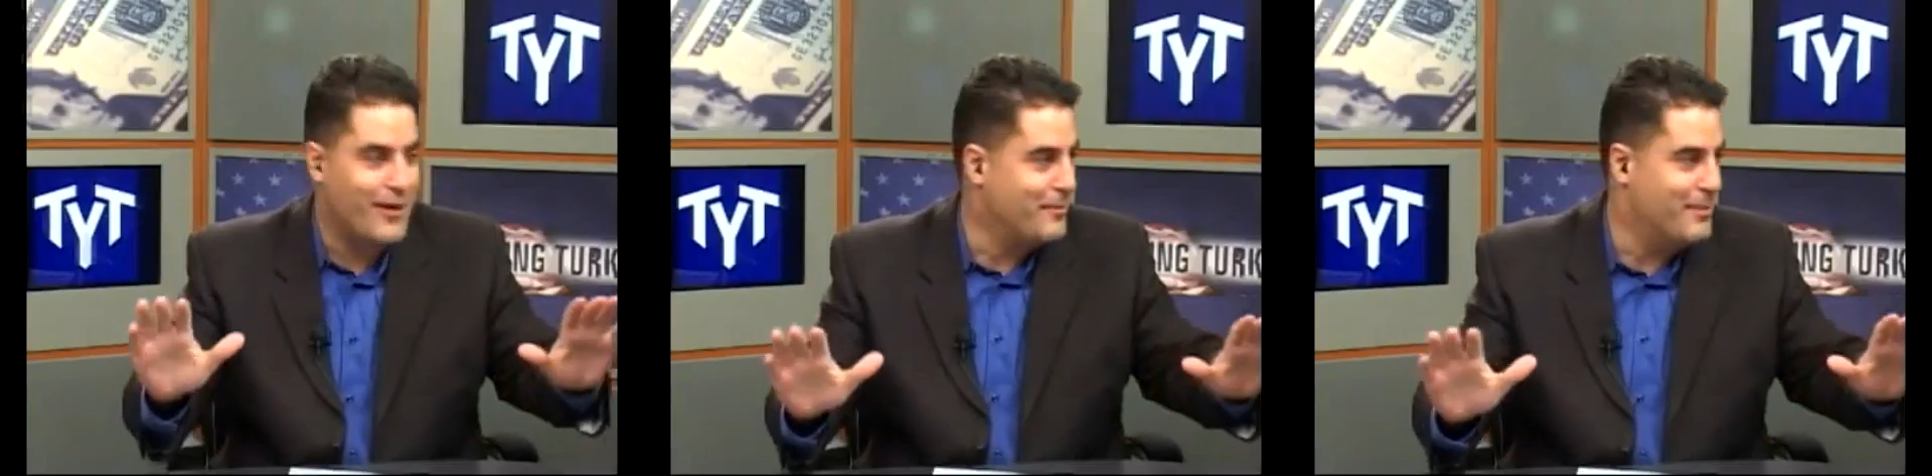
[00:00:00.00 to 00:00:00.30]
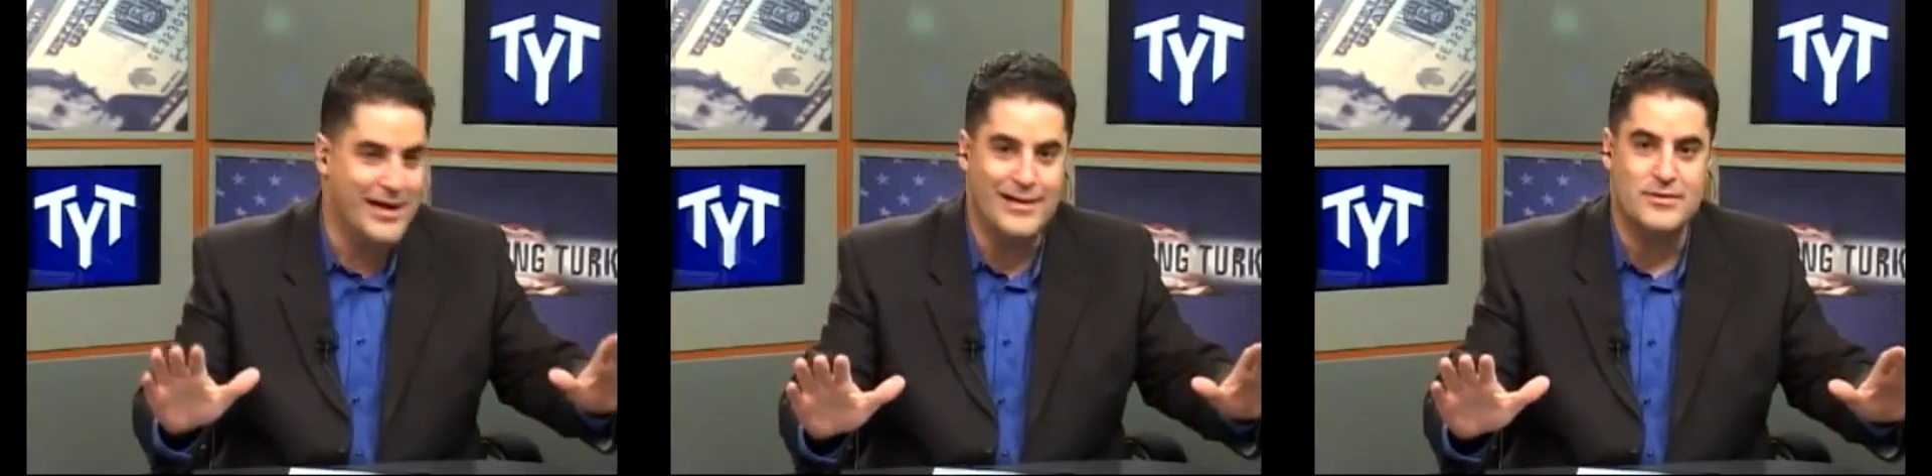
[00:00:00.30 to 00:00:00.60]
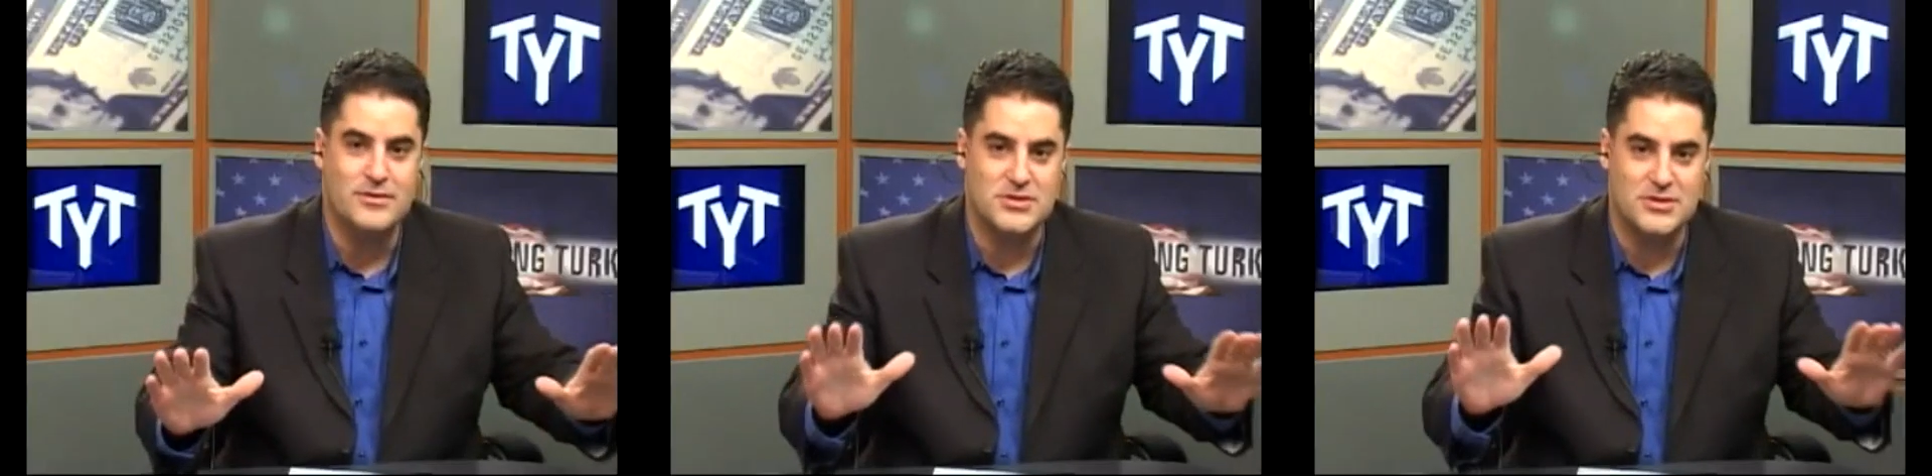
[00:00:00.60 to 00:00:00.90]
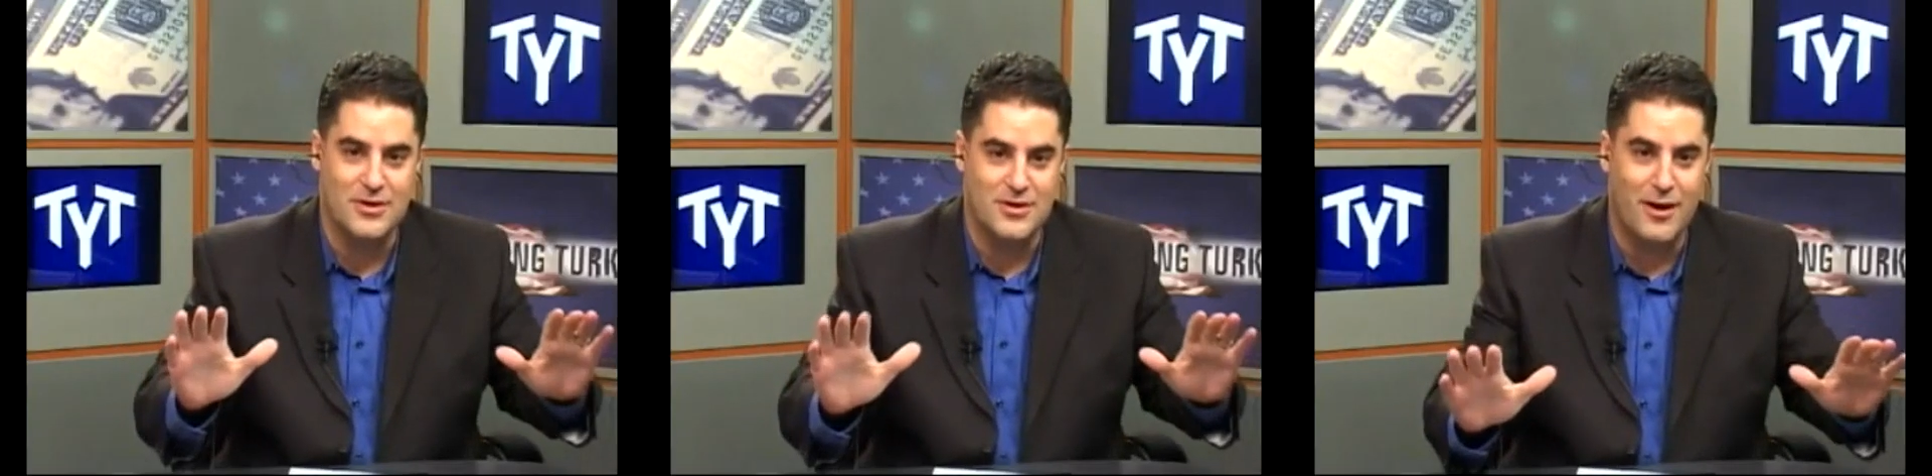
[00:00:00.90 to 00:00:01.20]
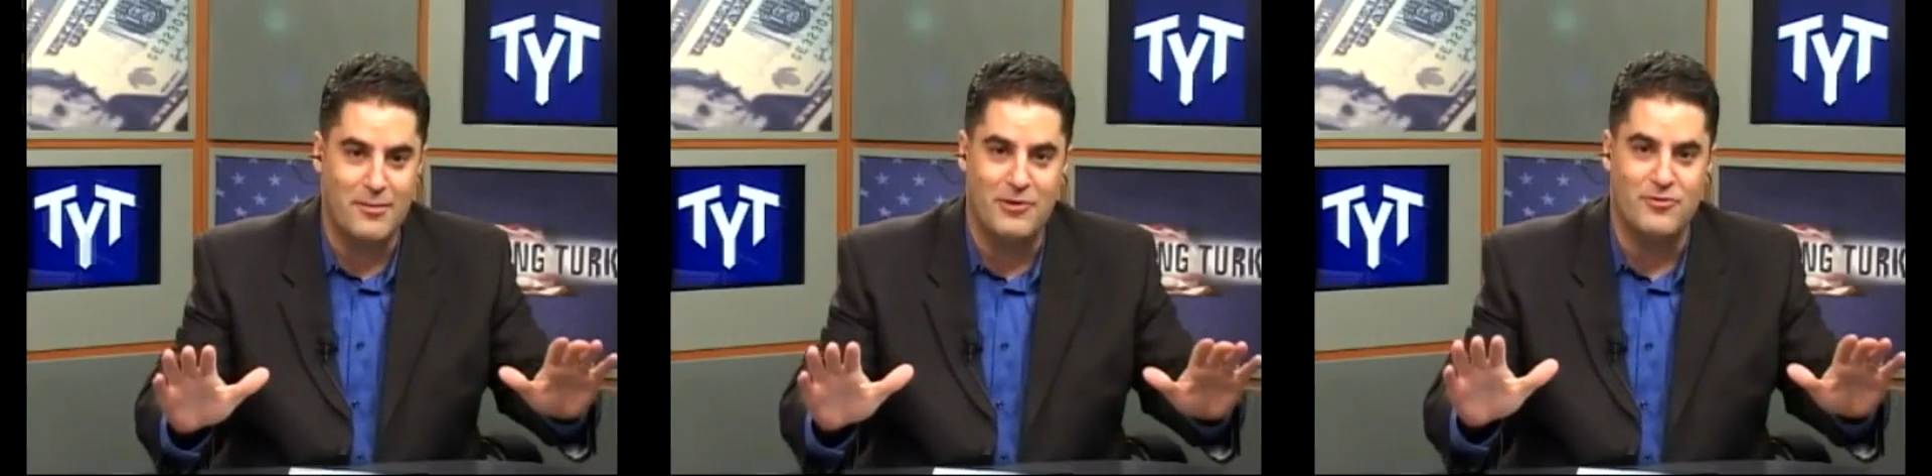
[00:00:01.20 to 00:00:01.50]
All right, mate. Just
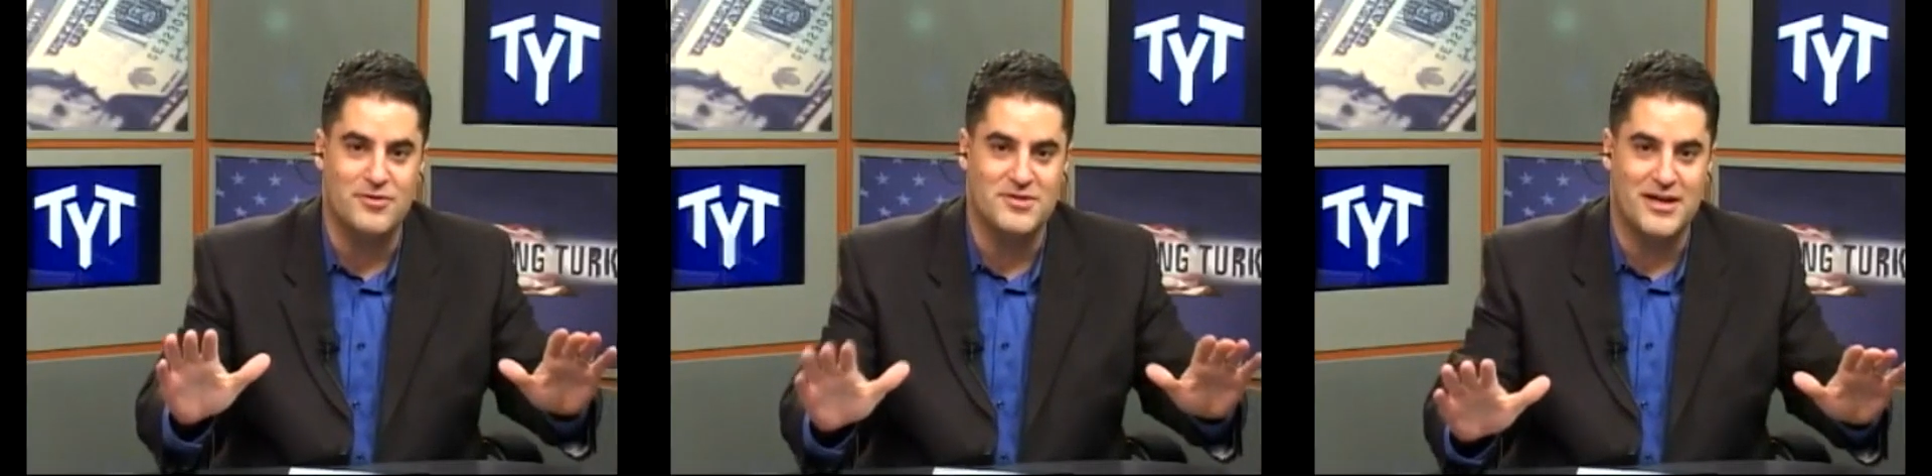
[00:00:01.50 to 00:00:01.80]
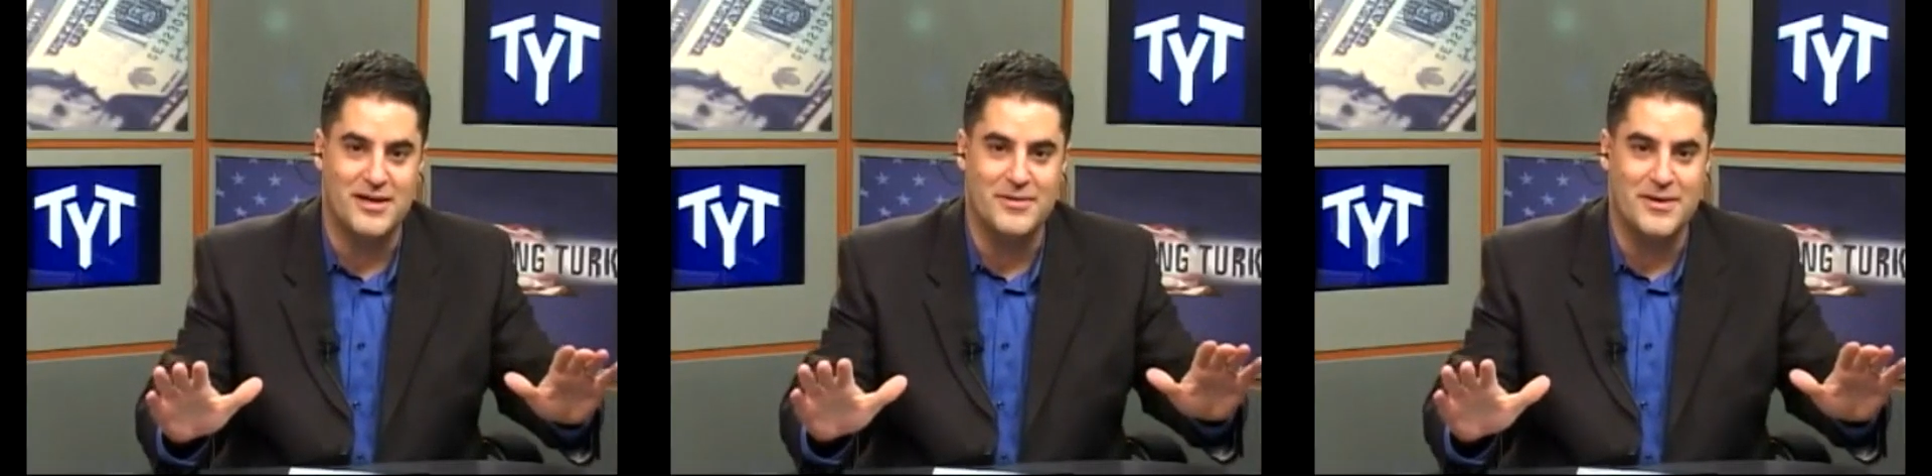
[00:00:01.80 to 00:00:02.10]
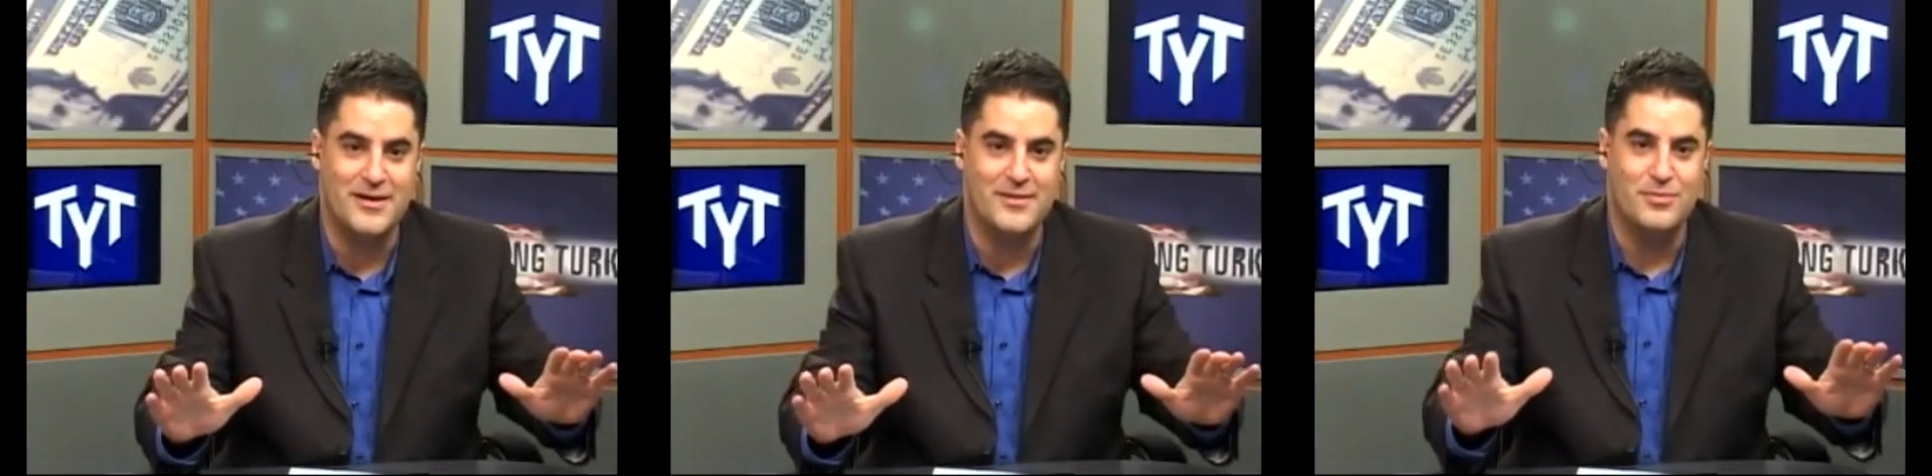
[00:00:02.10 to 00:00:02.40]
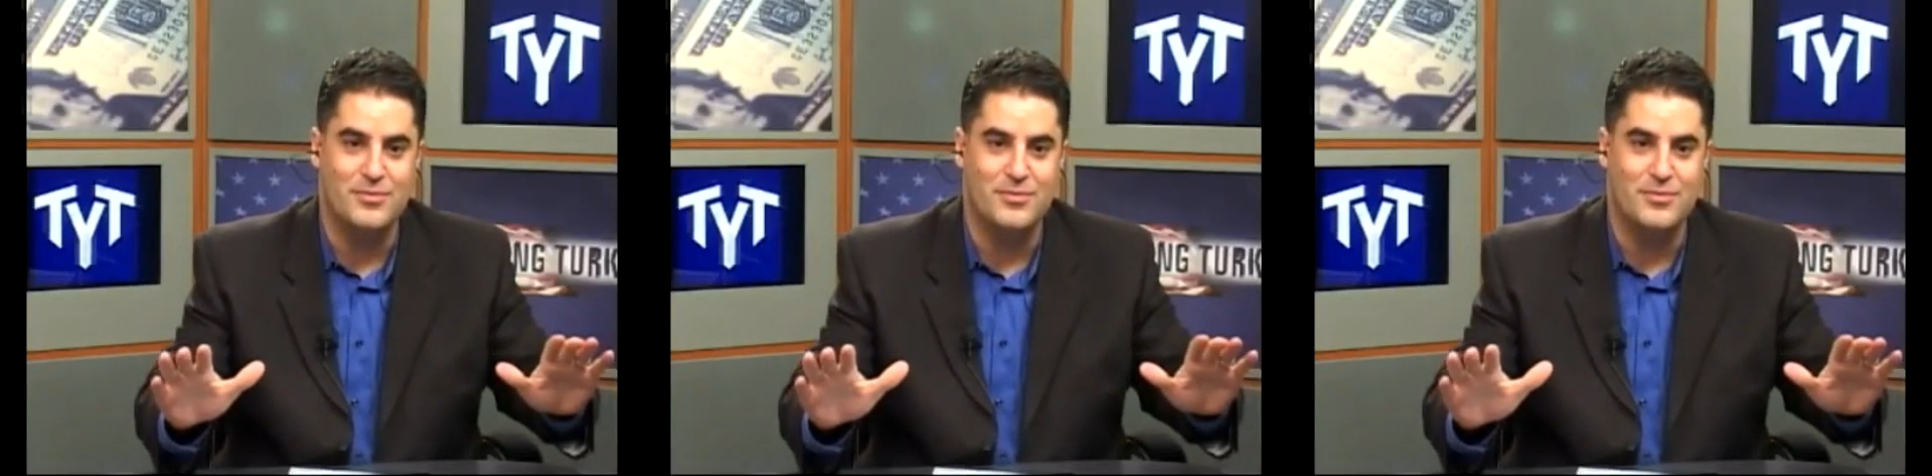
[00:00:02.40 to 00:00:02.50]
calm down for a second, okay?